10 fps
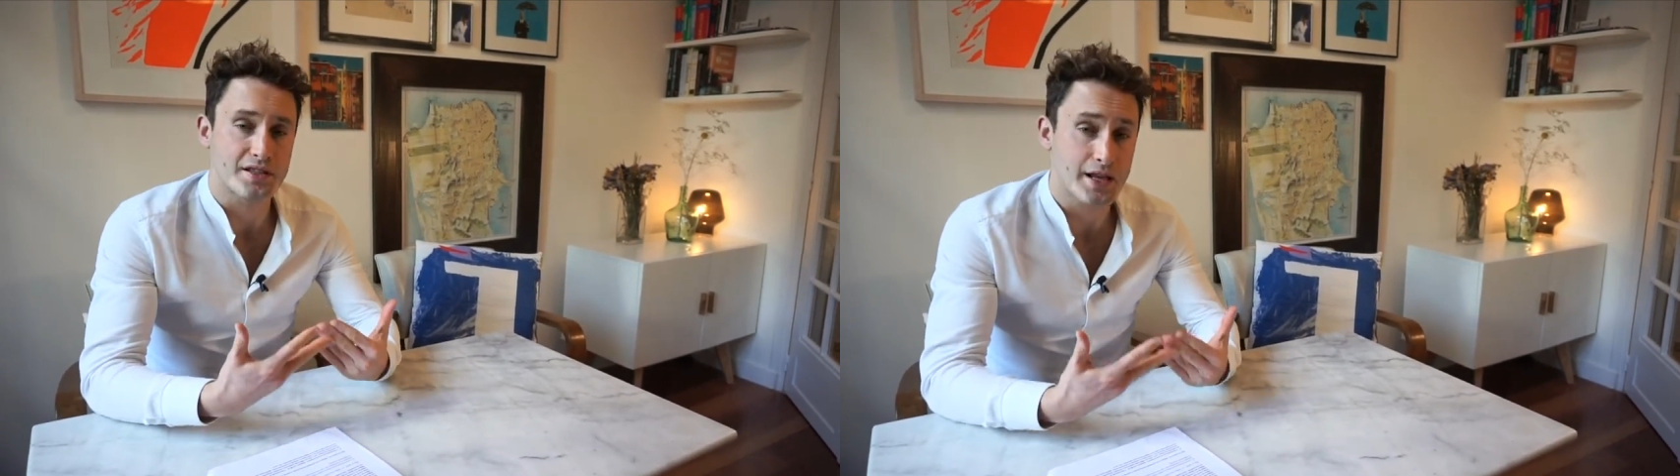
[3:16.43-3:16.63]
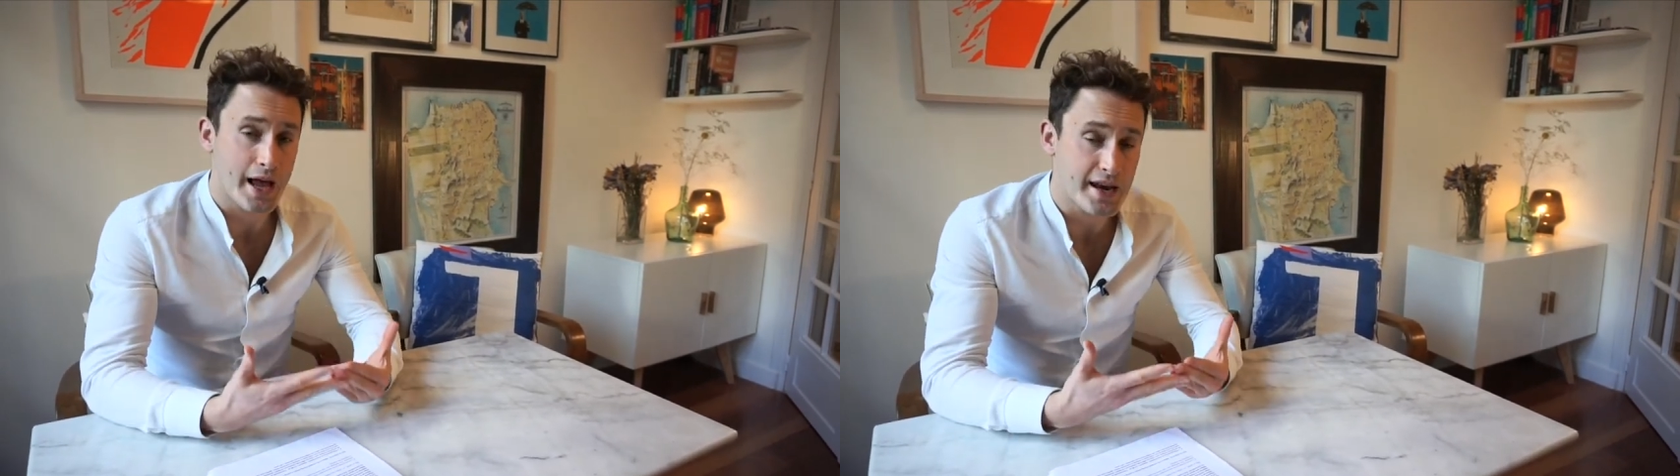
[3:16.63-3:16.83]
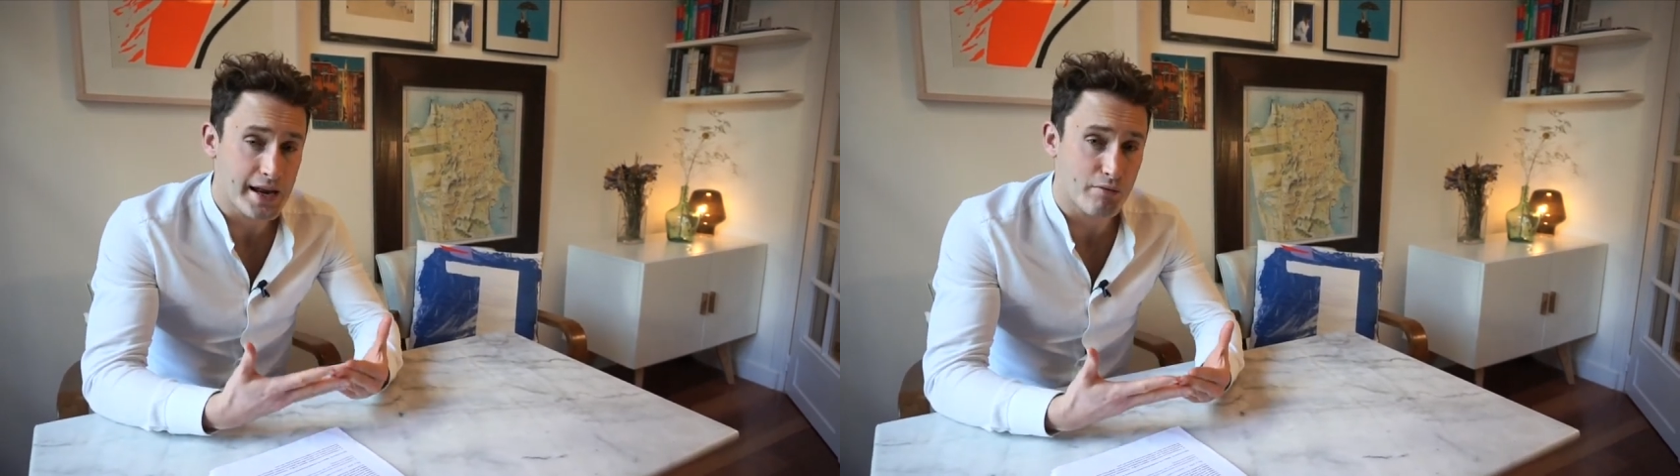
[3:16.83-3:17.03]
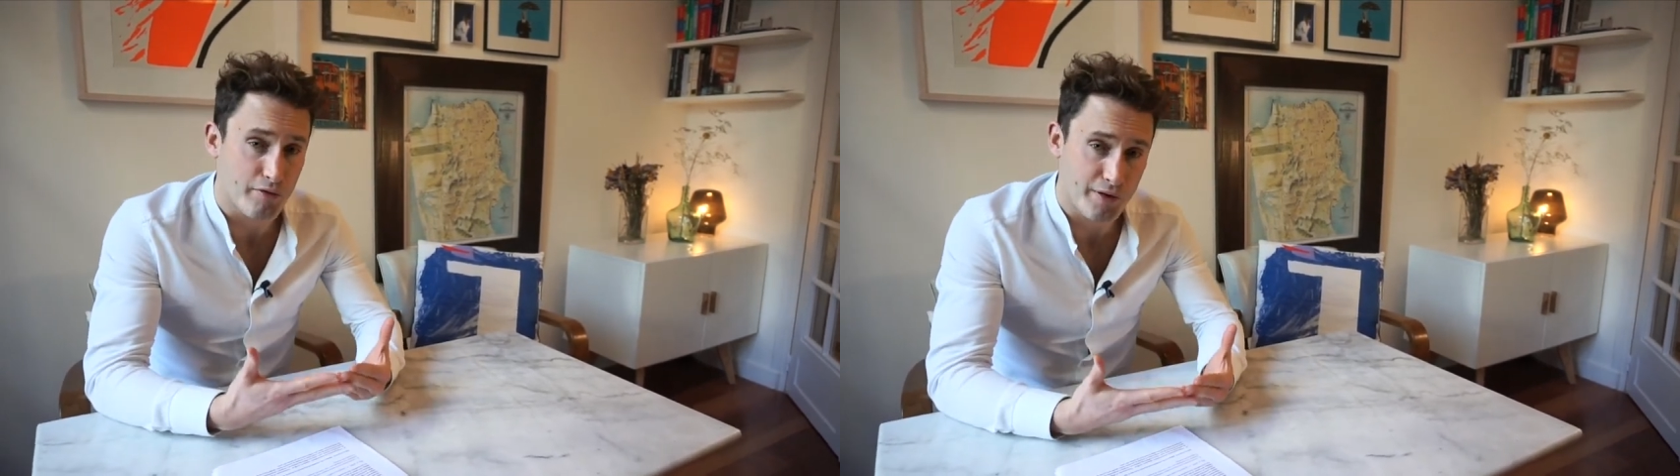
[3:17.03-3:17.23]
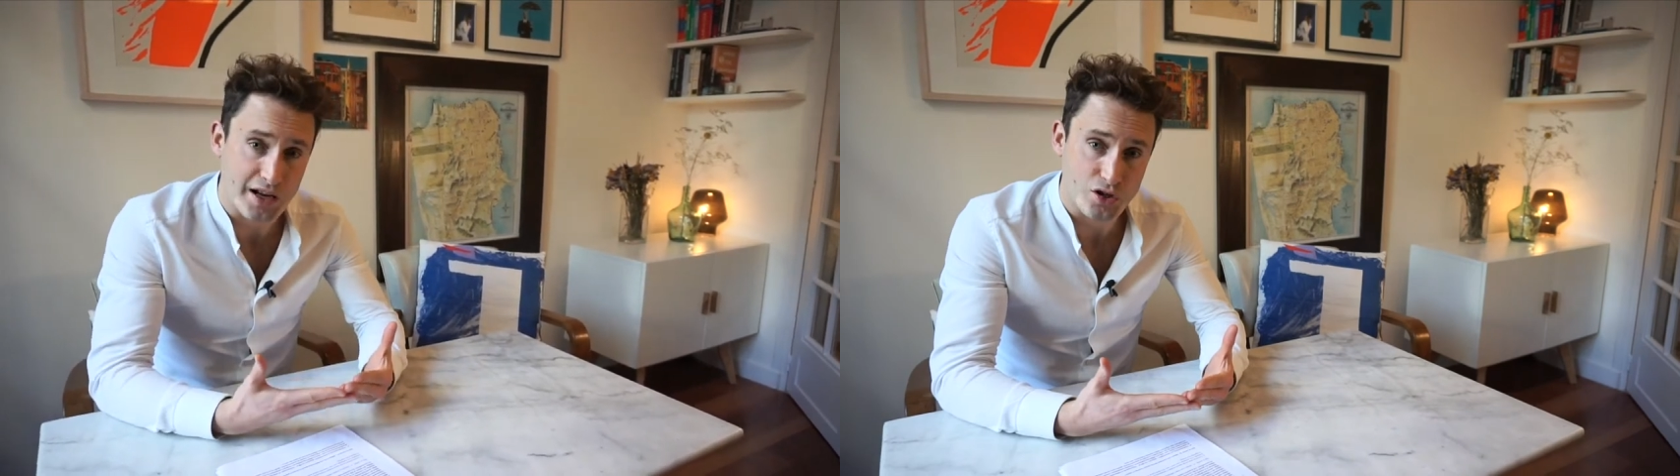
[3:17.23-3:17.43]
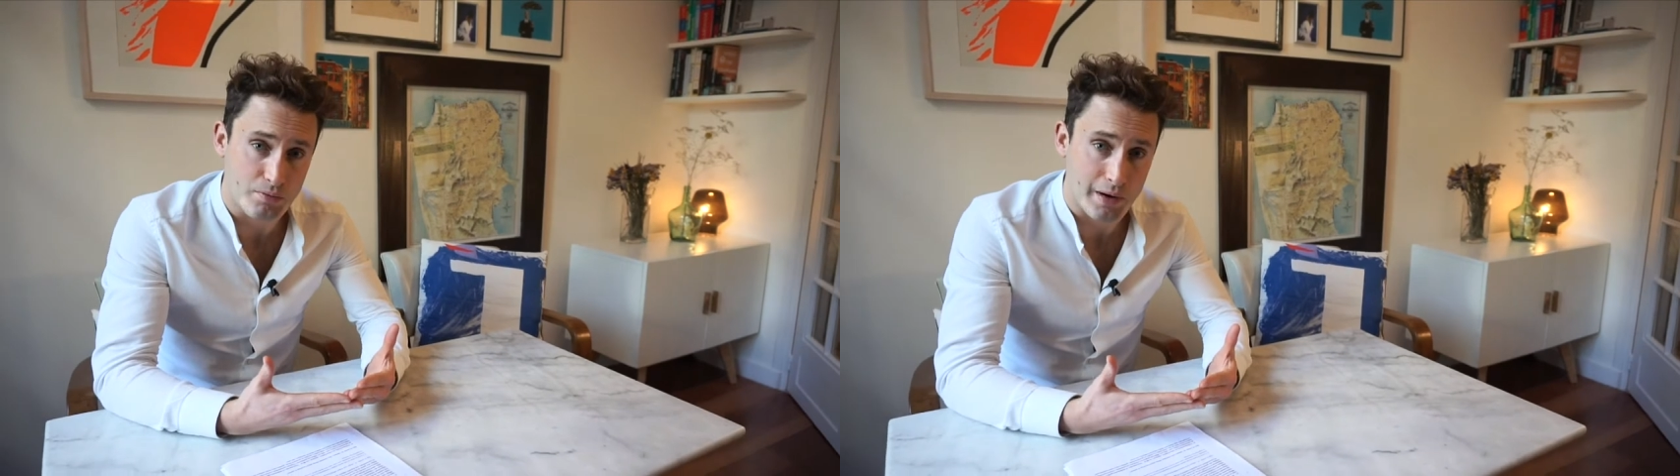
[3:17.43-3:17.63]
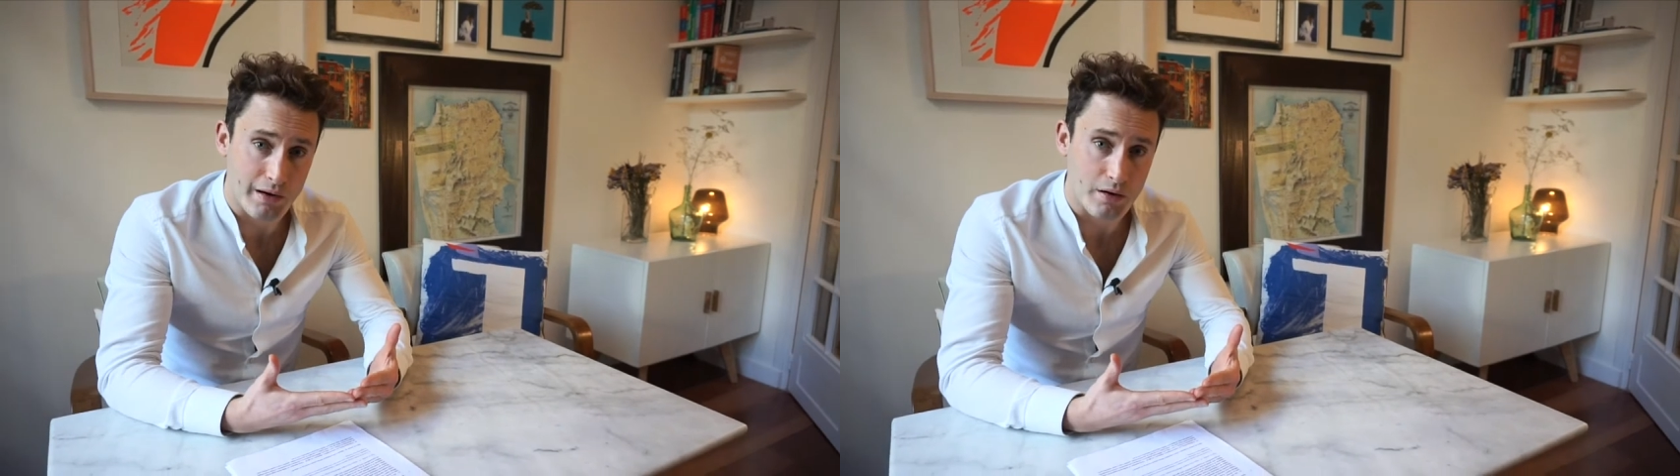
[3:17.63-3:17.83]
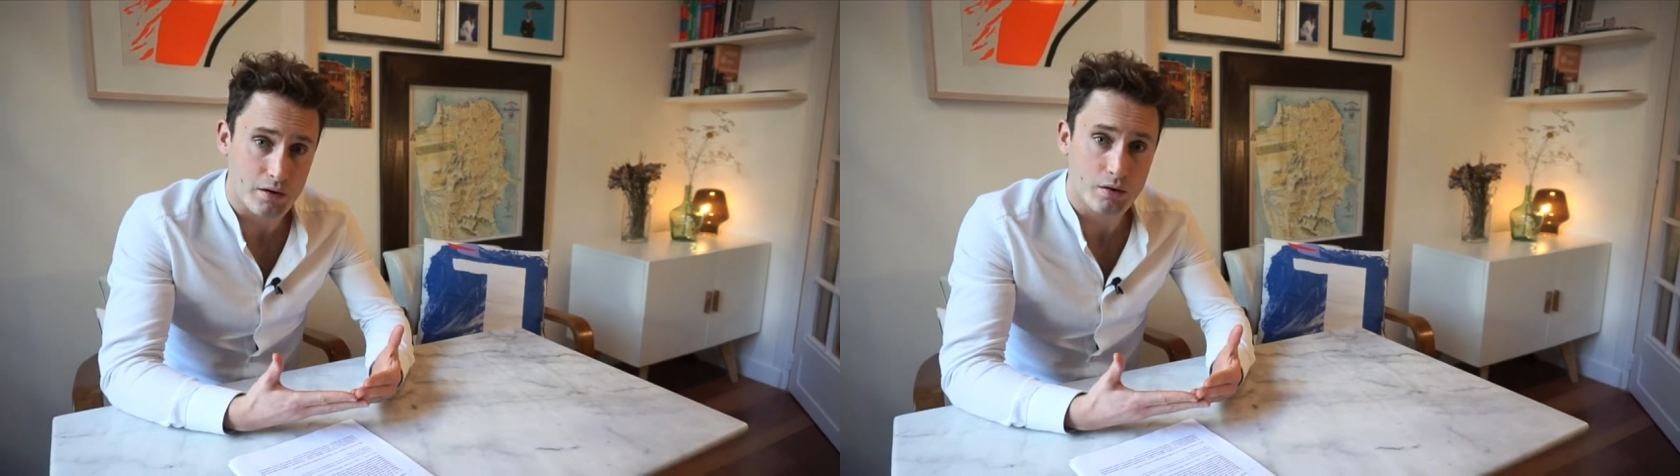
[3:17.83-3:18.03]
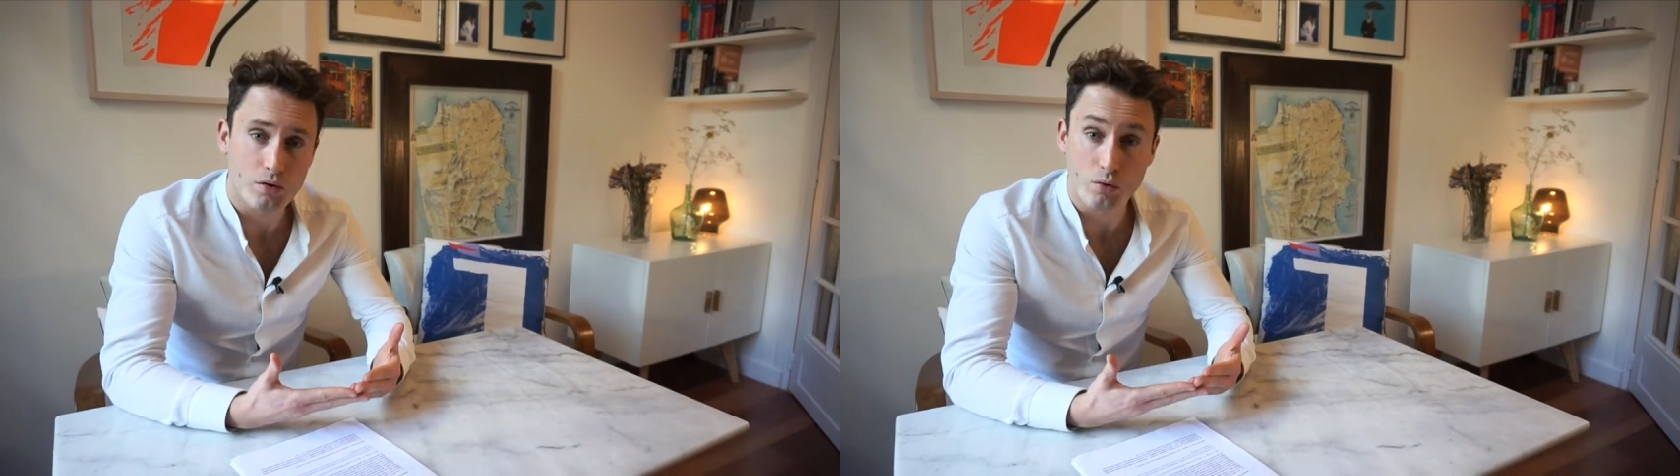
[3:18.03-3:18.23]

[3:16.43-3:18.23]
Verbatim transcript: 10 day reflection period,